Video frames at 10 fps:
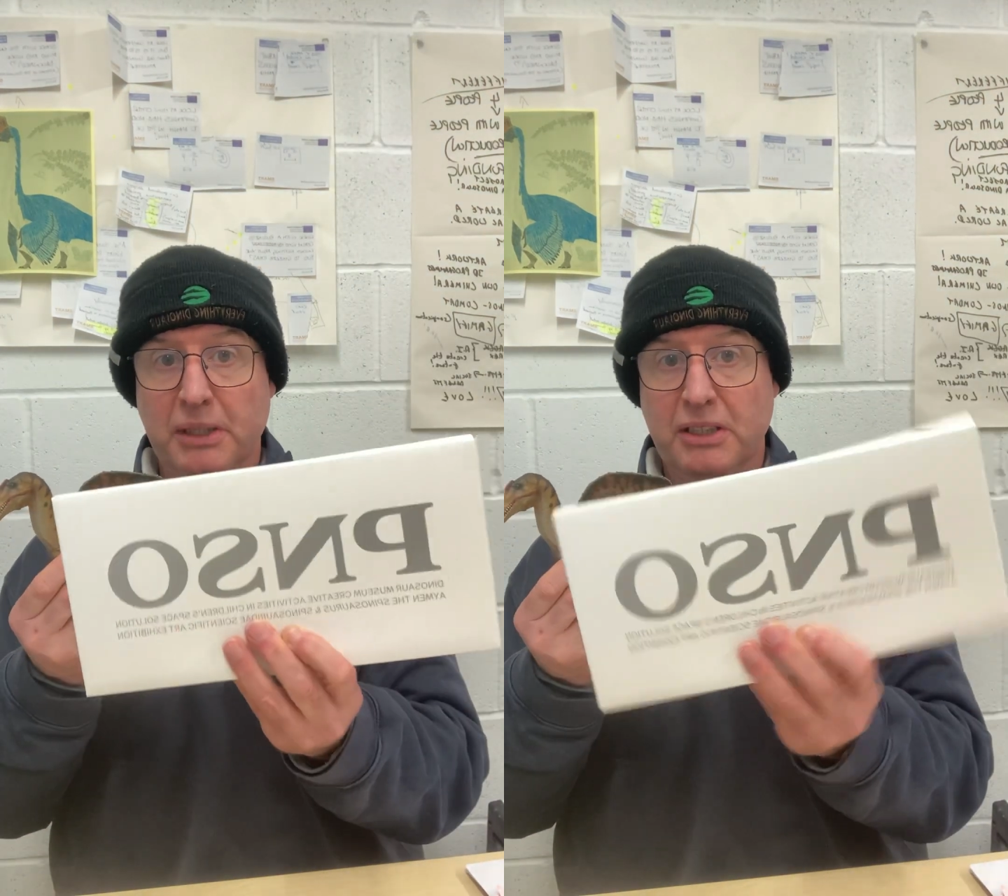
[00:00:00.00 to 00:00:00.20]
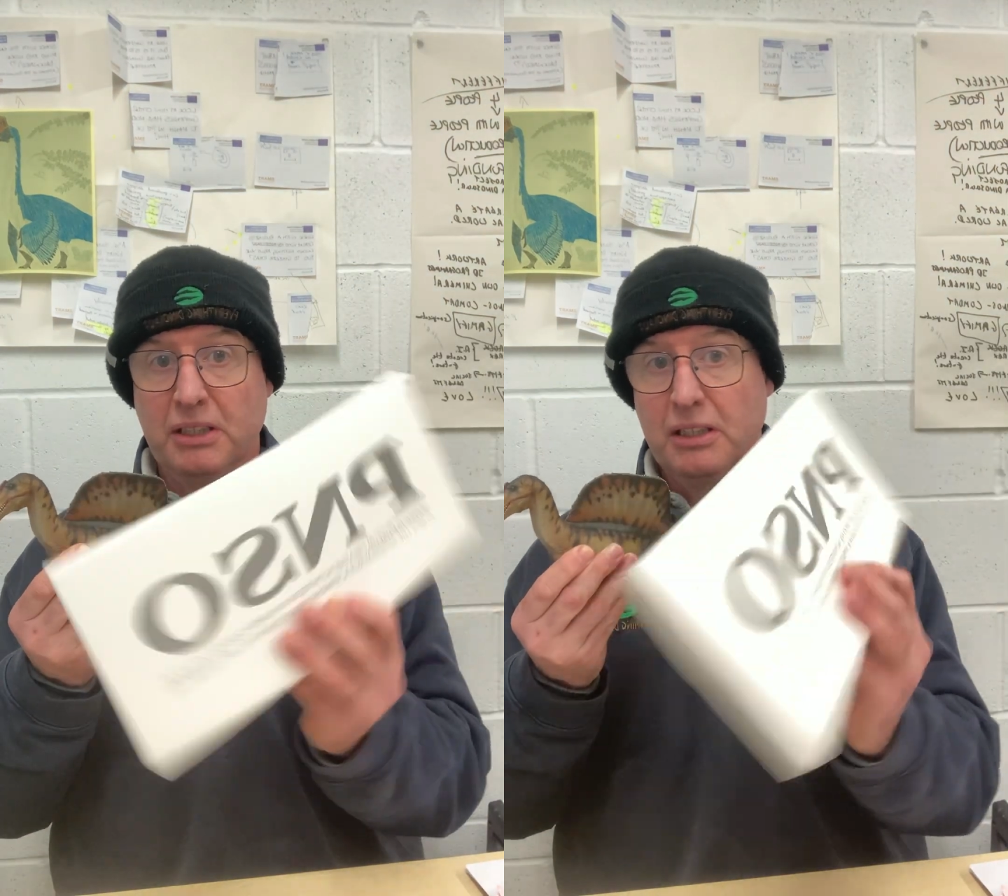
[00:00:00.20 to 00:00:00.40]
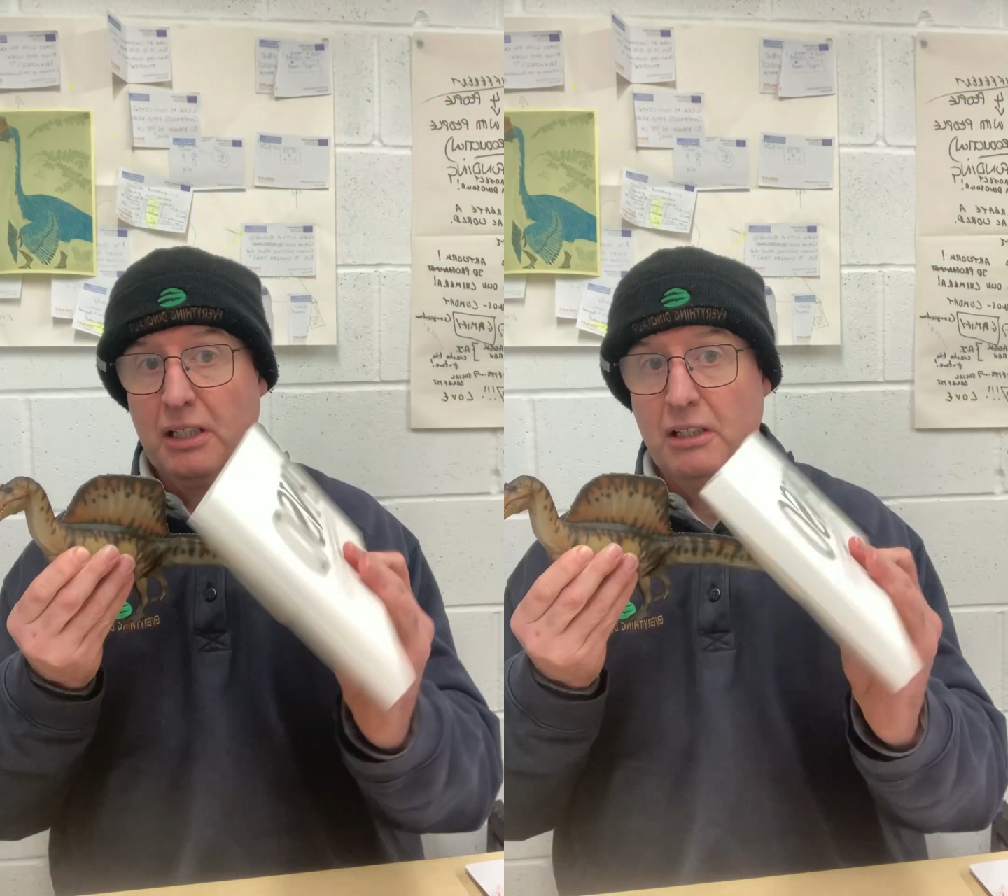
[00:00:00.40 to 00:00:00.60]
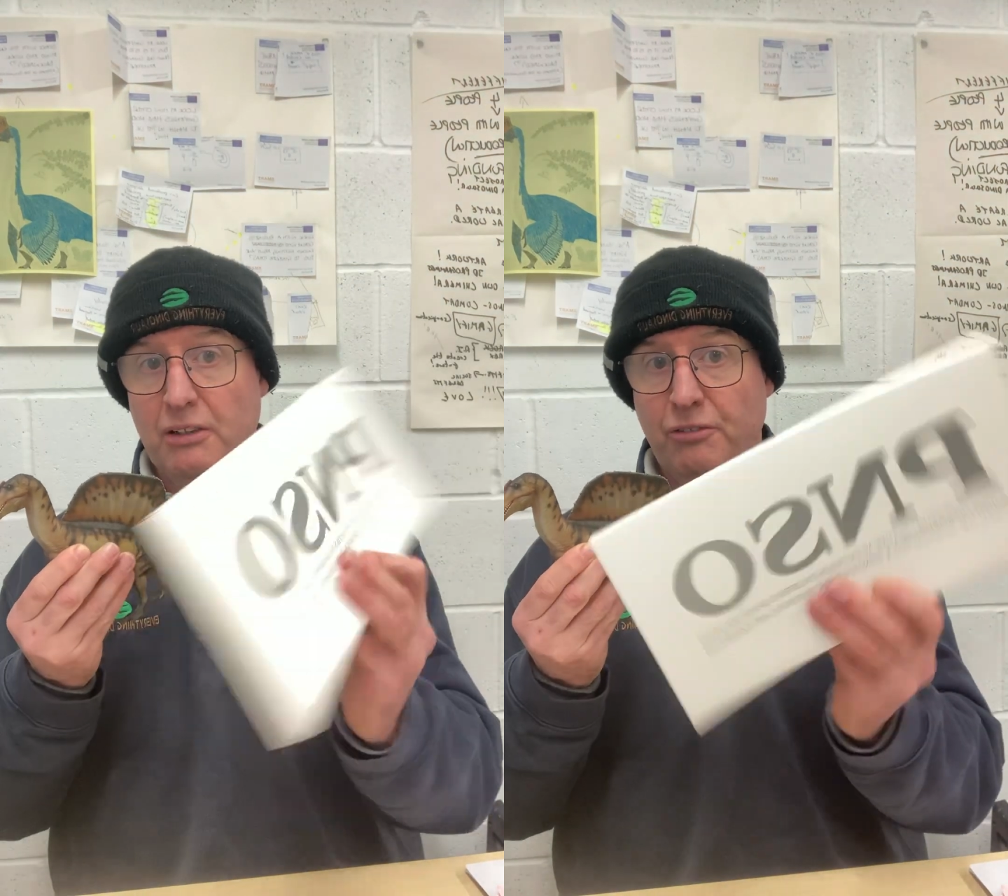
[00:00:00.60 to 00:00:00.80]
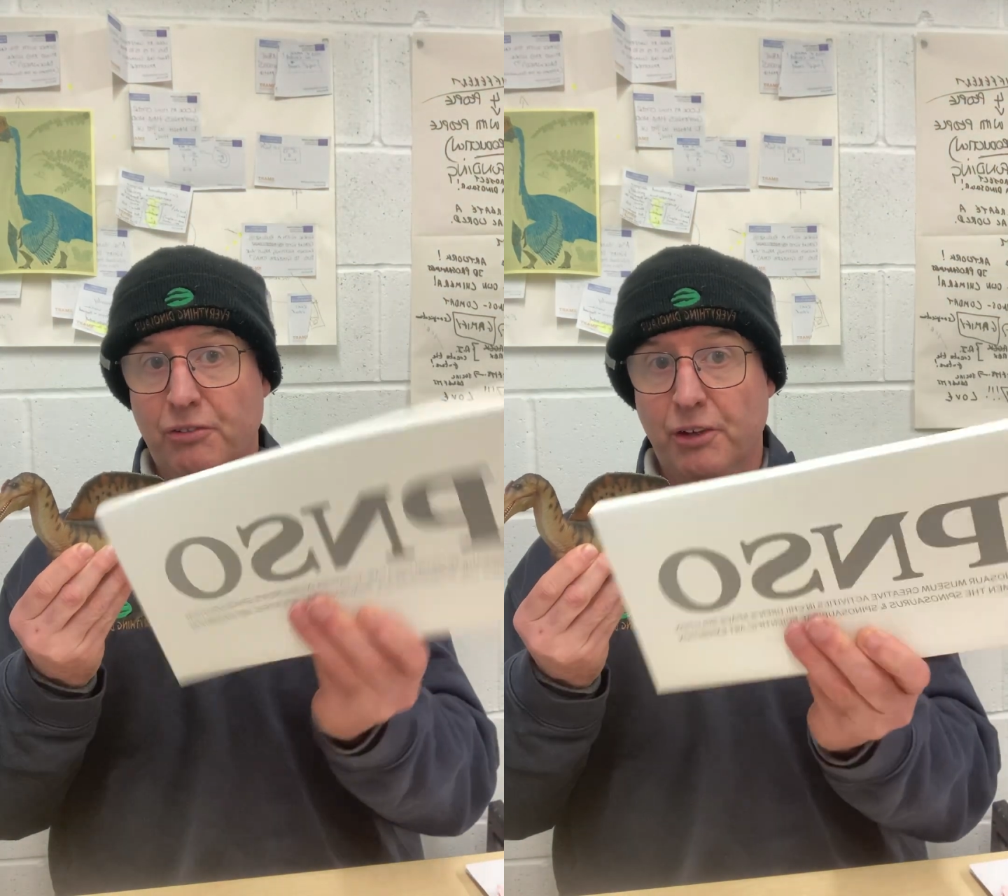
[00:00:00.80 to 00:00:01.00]
pieces
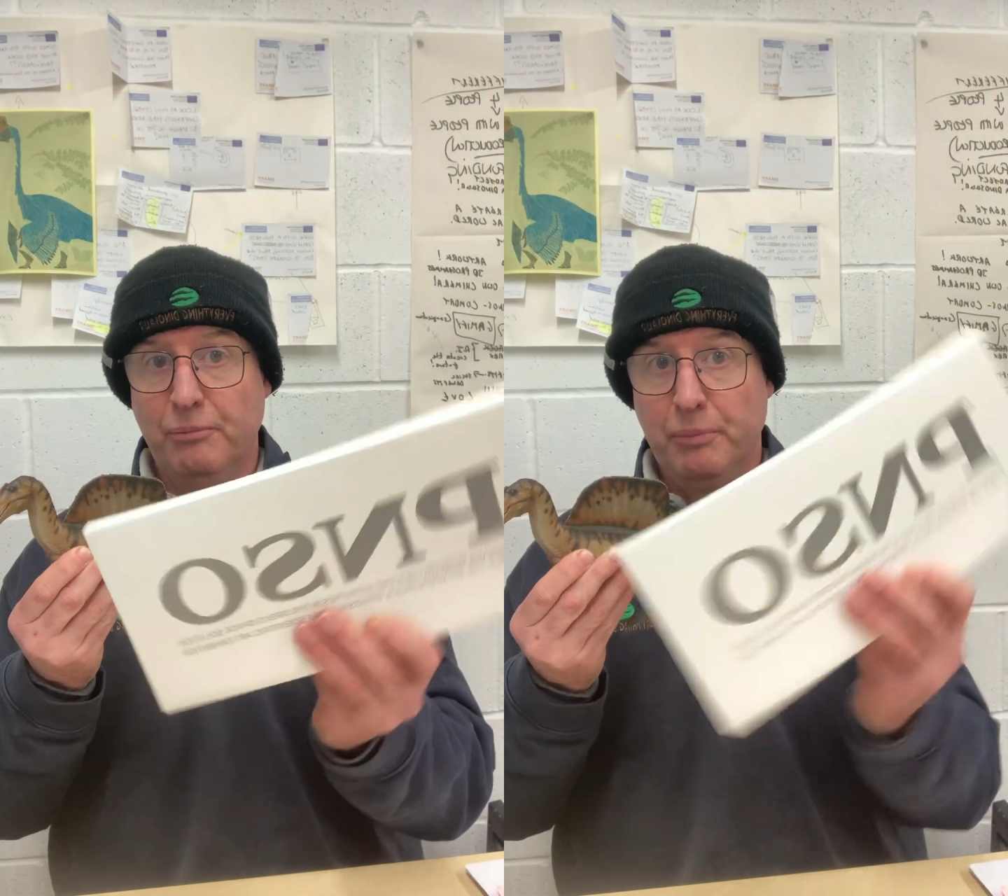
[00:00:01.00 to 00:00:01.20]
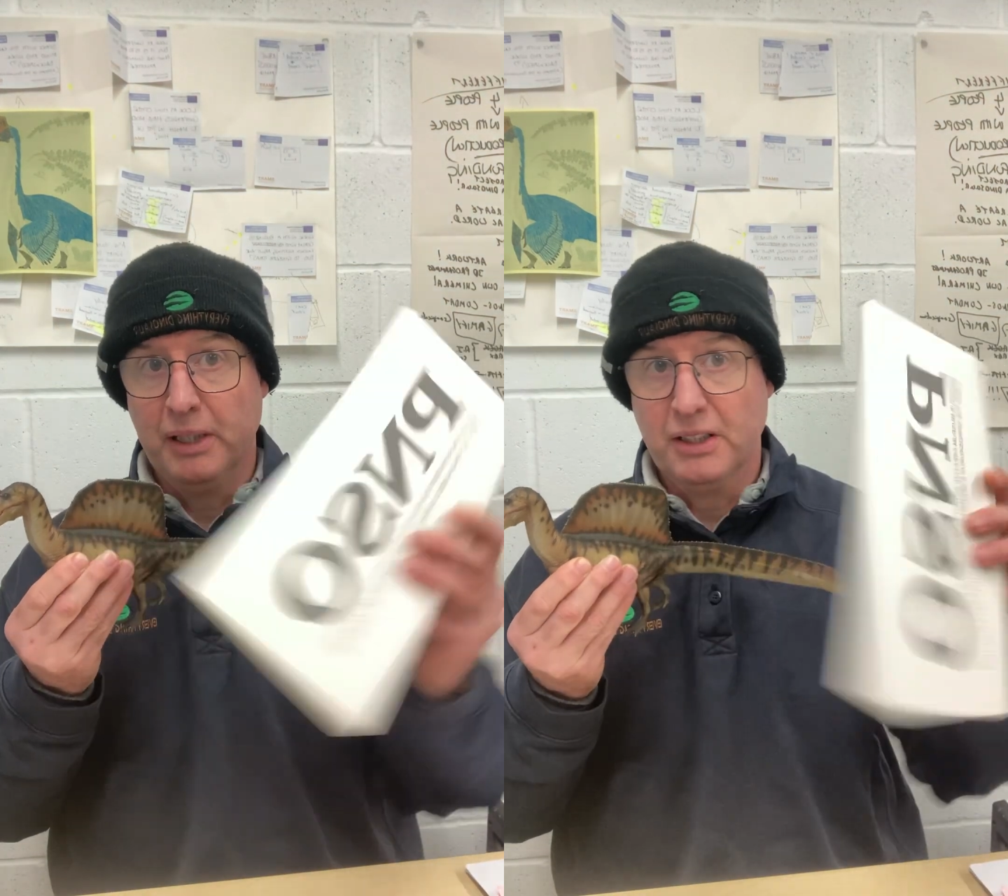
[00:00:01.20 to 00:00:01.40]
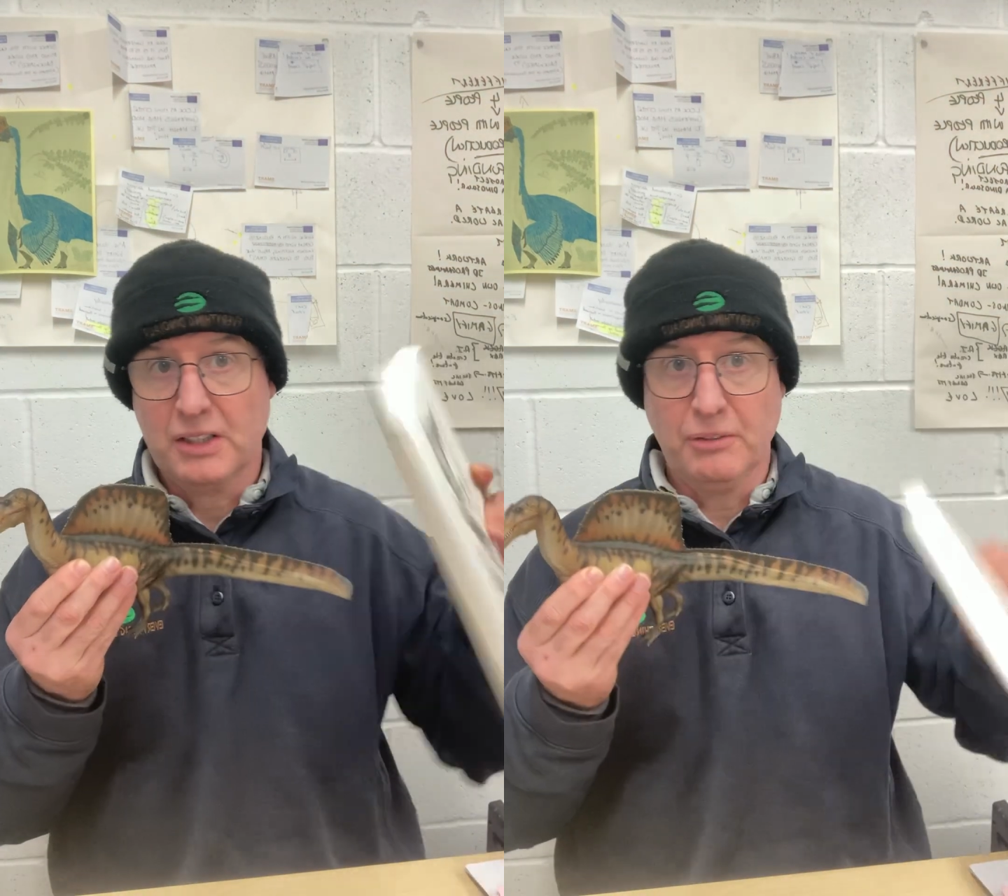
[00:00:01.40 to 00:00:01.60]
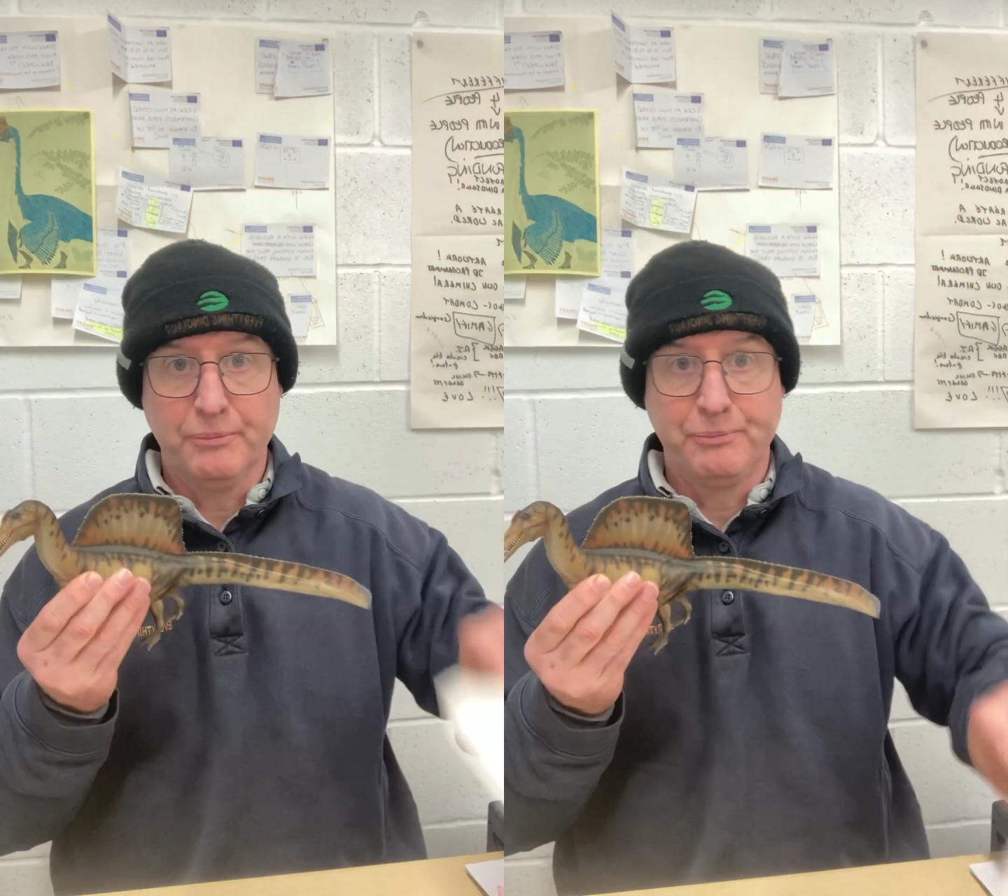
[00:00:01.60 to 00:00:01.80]
from PNSO.